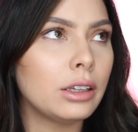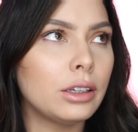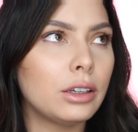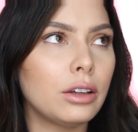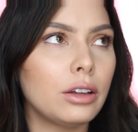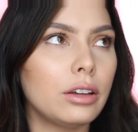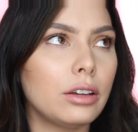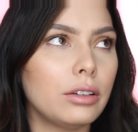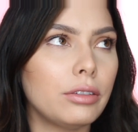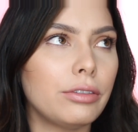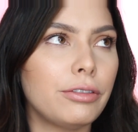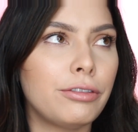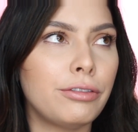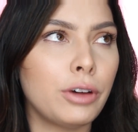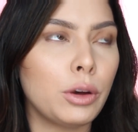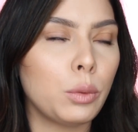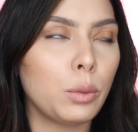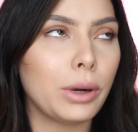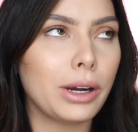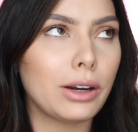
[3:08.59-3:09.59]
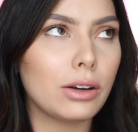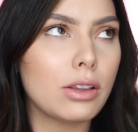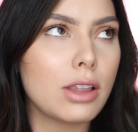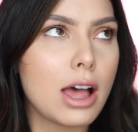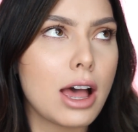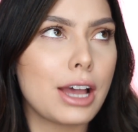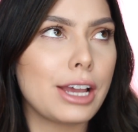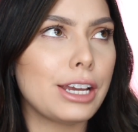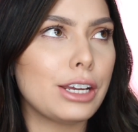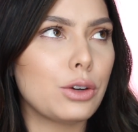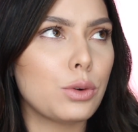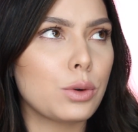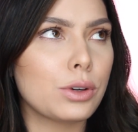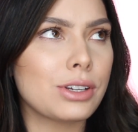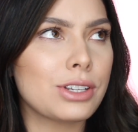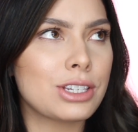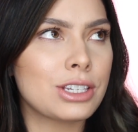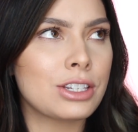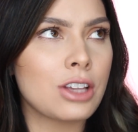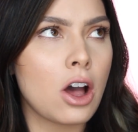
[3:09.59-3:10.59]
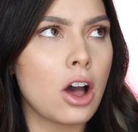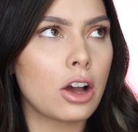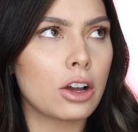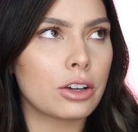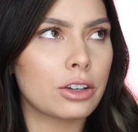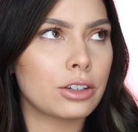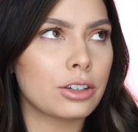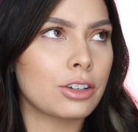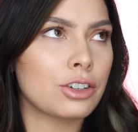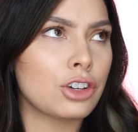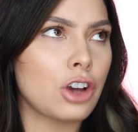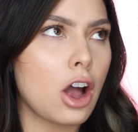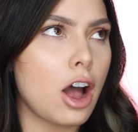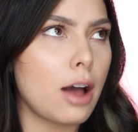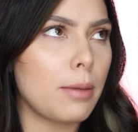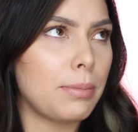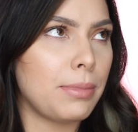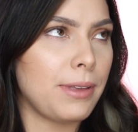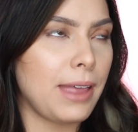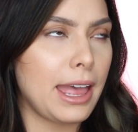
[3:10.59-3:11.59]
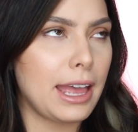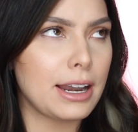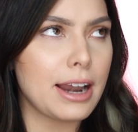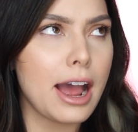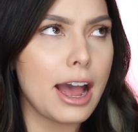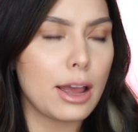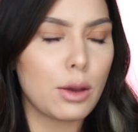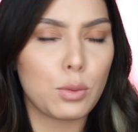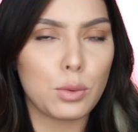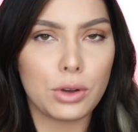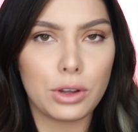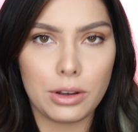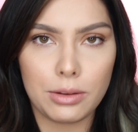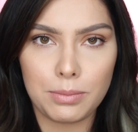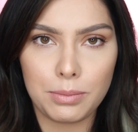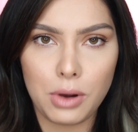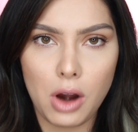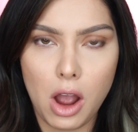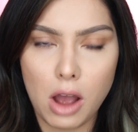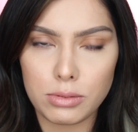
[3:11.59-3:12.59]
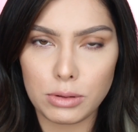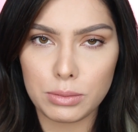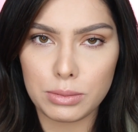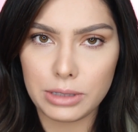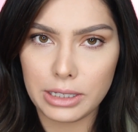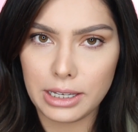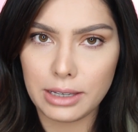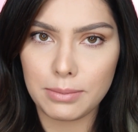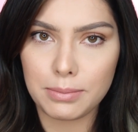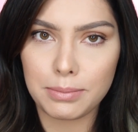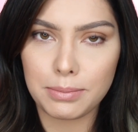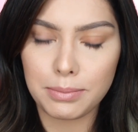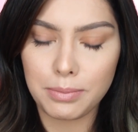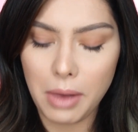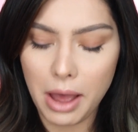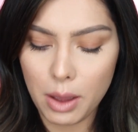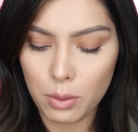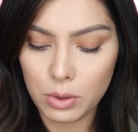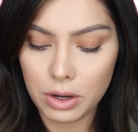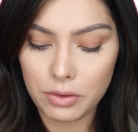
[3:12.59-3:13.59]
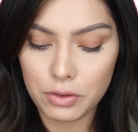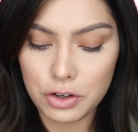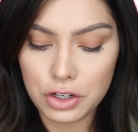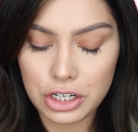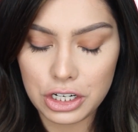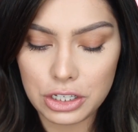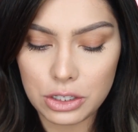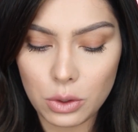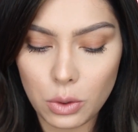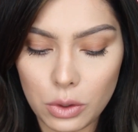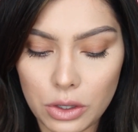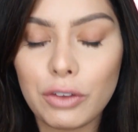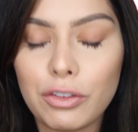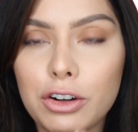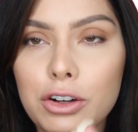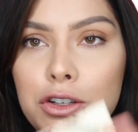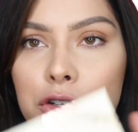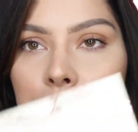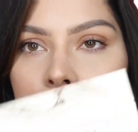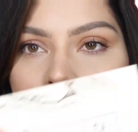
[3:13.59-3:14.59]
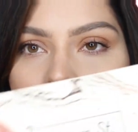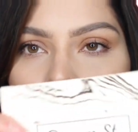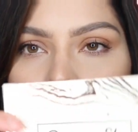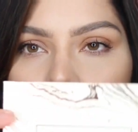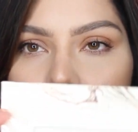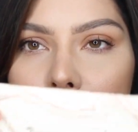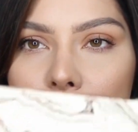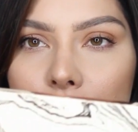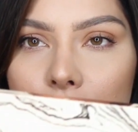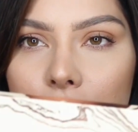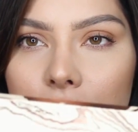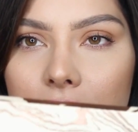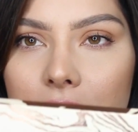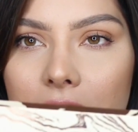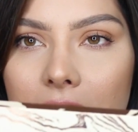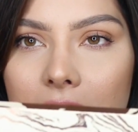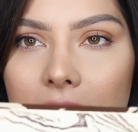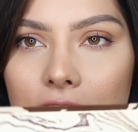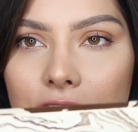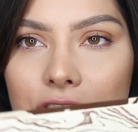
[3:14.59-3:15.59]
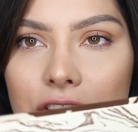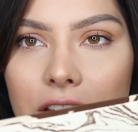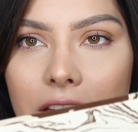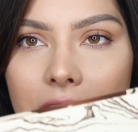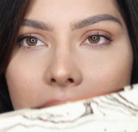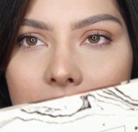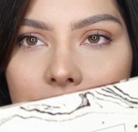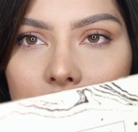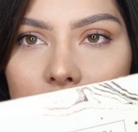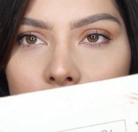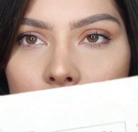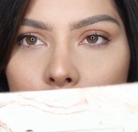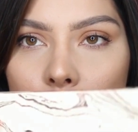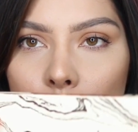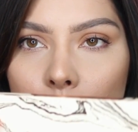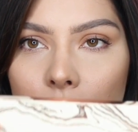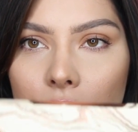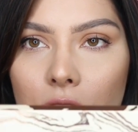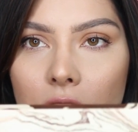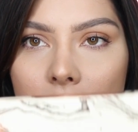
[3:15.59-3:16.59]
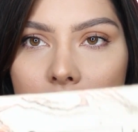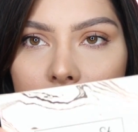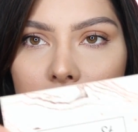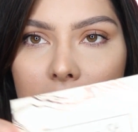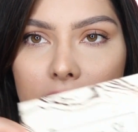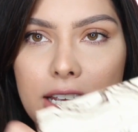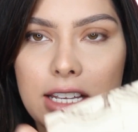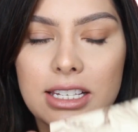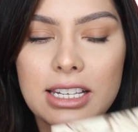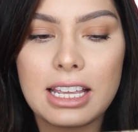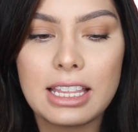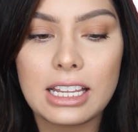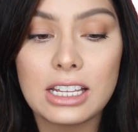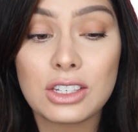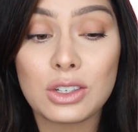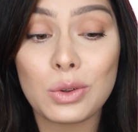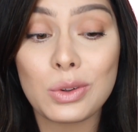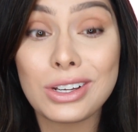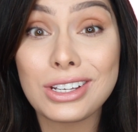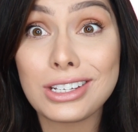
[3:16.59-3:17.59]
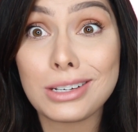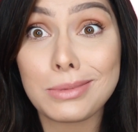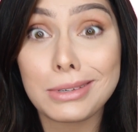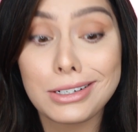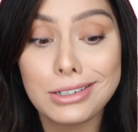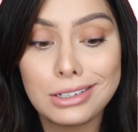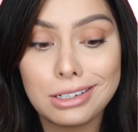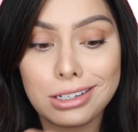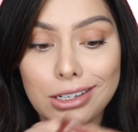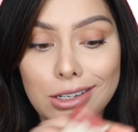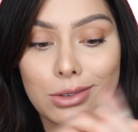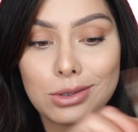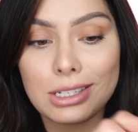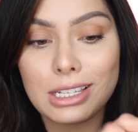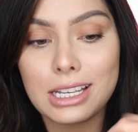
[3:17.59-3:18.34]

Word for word: footwear line or a sock shop, and I would probably buy whatever she sold. The first one is Dream Street. I actually have a tutorial on this, and that's the only time I actually use